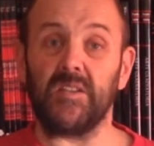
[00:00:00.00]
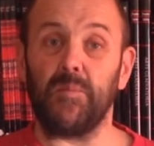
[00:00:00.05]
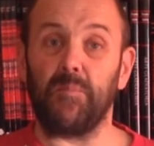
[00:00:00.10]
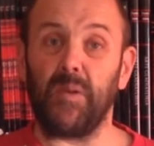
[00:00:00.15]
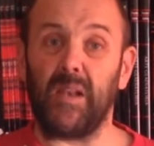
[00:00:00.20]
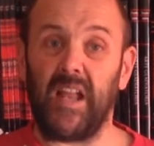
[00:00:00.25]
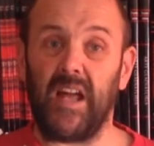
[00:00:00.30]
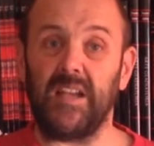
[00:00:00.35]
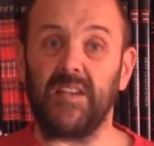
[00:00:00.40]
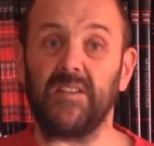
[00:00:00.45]
the
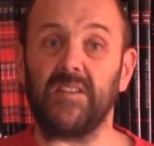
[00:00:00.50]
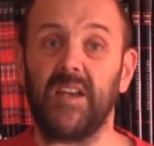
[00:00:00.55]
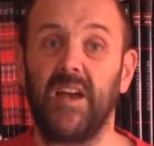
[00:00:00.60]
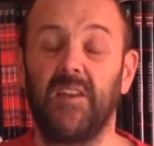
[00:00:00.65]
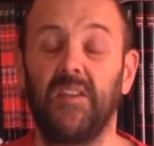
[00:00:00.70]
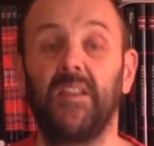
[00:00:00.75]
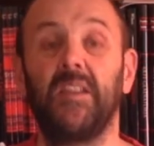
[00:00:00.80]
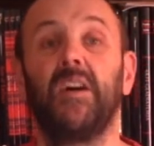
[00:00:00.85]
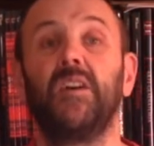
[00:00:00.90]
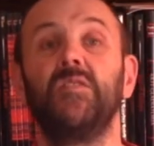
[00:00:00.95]
plates
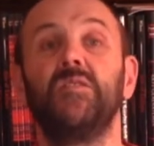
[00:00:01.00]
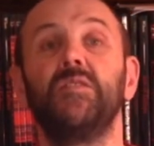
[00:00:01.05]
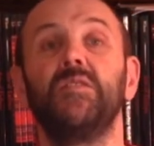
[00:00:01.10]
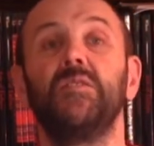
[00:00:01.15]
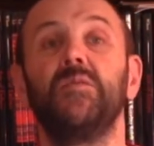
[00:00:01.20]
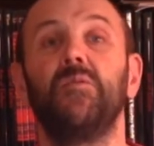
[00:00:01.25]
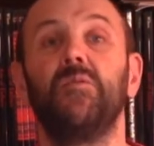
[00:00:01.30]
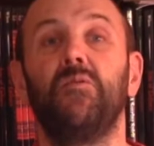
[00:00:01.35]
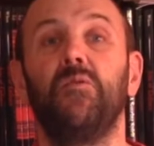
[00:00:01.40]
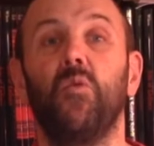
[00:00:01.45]
out of
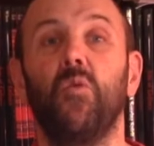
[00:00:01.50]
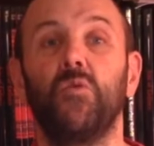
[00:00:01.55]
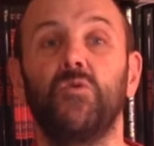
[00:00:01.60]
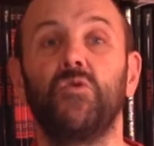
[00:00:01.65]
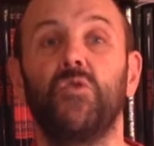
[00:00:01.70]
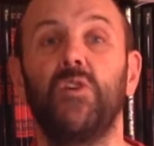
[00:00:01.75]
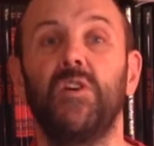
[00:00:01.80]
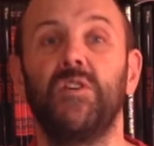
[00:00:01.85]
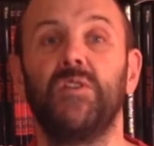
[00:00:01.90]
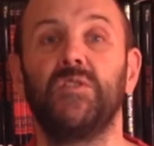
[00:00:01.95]
those four
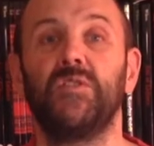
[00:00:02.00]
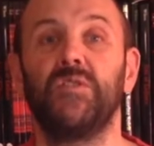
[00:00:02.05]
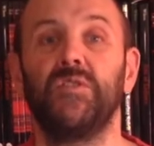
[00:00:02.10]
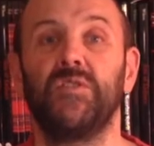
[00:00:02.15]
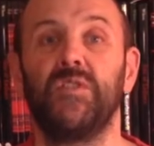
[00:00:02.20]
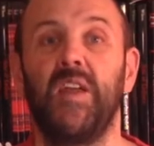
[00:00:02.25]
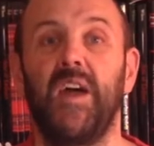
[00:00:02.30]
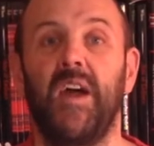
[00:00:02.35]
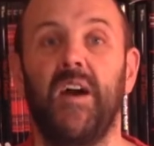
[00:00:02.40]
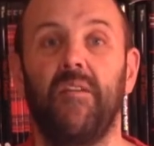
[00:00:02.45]

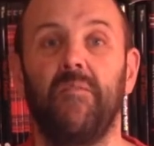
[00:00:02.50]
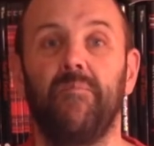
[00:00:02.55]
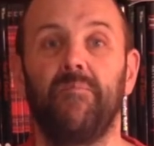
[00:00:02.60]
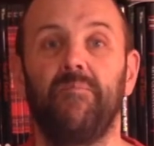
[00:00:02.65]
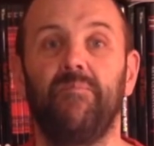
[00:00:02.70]
treatises now.